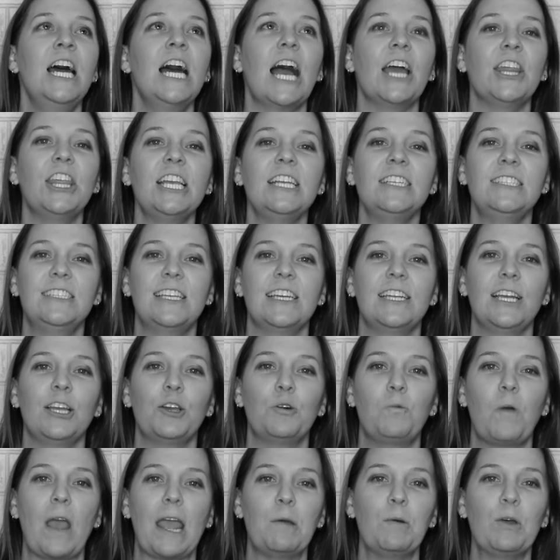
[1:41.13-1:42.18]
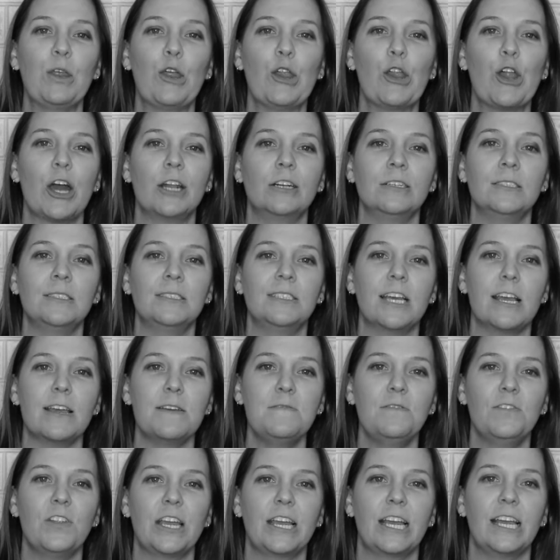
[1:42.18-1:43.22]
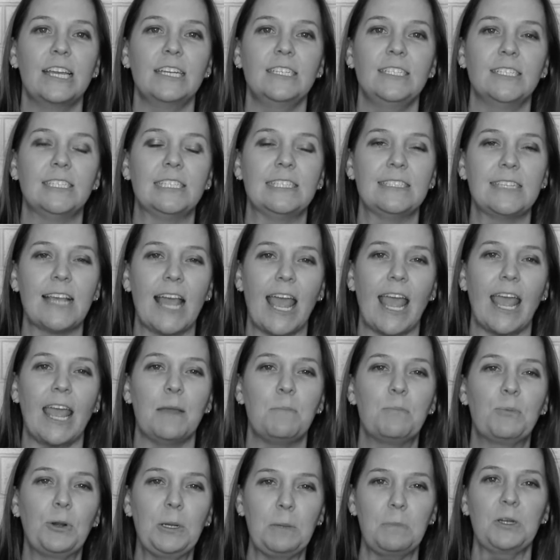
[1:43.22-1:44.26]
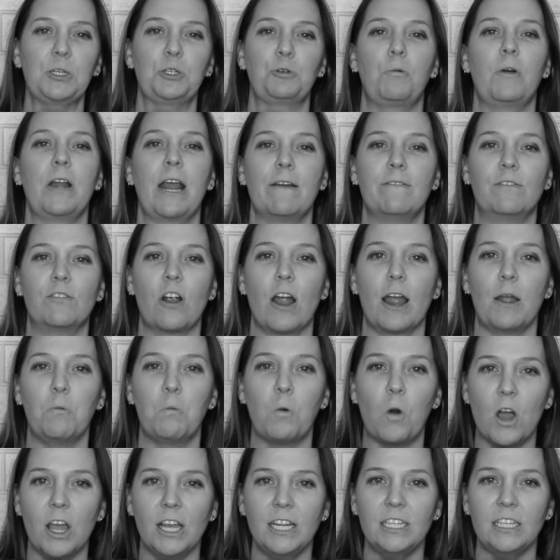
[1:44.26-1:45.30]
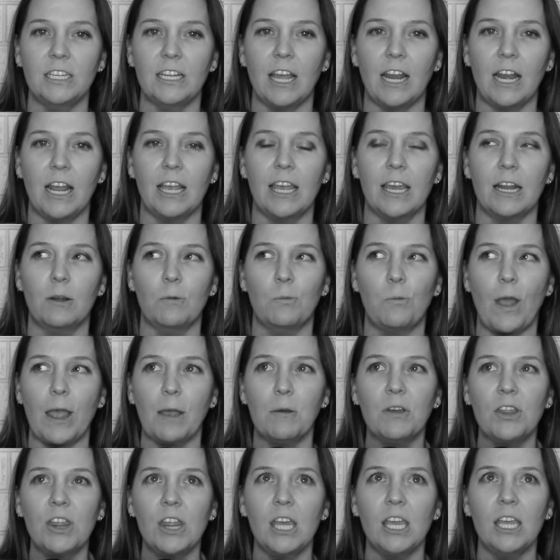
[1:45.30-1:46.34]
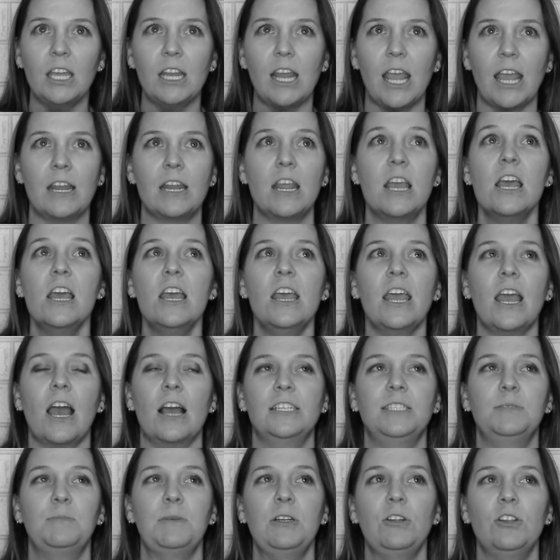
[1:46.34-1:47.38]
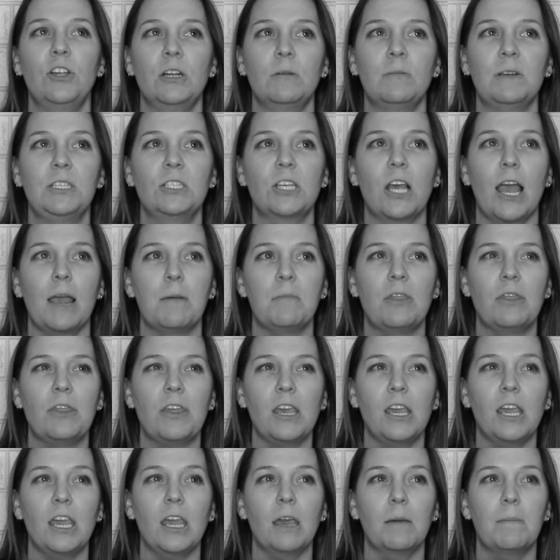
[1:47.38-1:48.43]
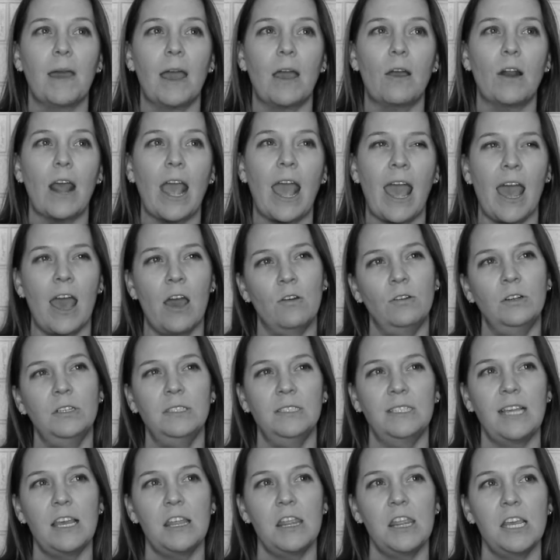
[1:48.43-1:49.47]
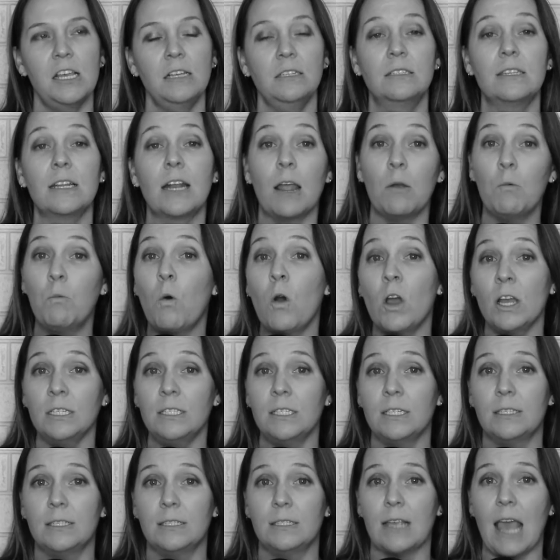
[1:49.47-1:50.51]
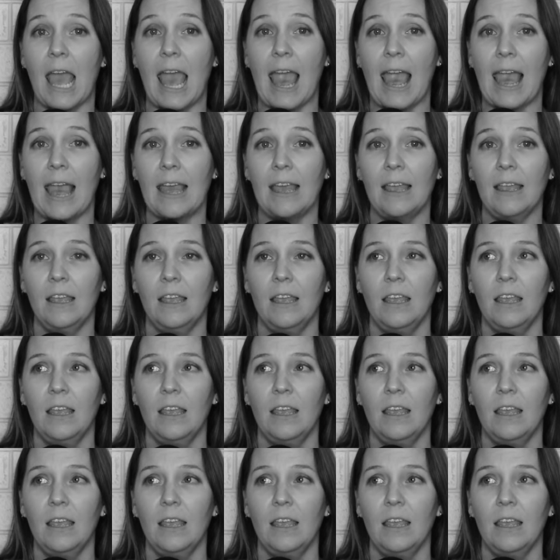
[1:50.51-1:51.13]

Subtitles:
I think it's getting away with a lot of stuff. Like I get to say pretty much whatever I want and I get away with it. And I spend a lot of my time thinking about how to say things that I want to say,